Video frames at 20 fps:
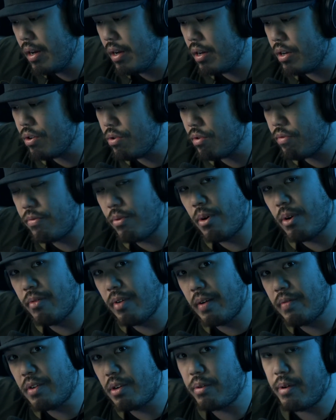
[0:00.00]
You do a
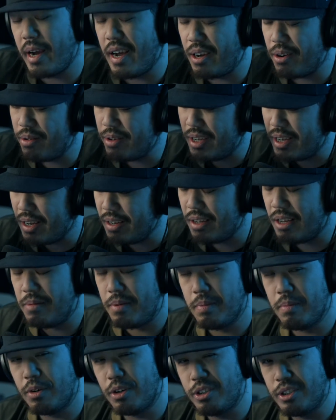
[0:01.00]
45-degree angle and you get a little
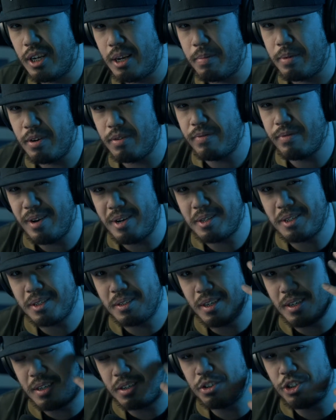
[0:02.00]
bit more shape in your face, because
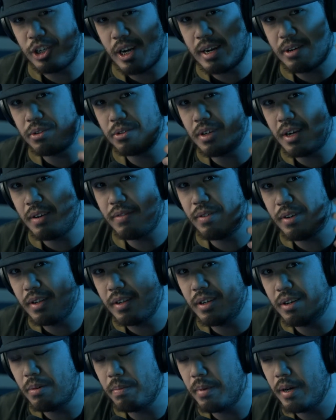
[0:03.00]
then it shadows off a
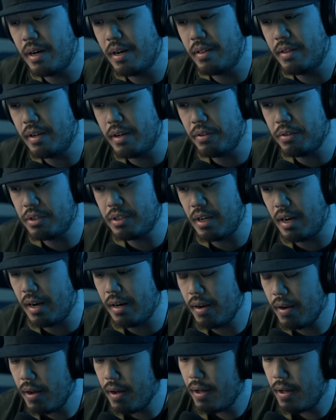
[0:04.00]
little bit on the other side.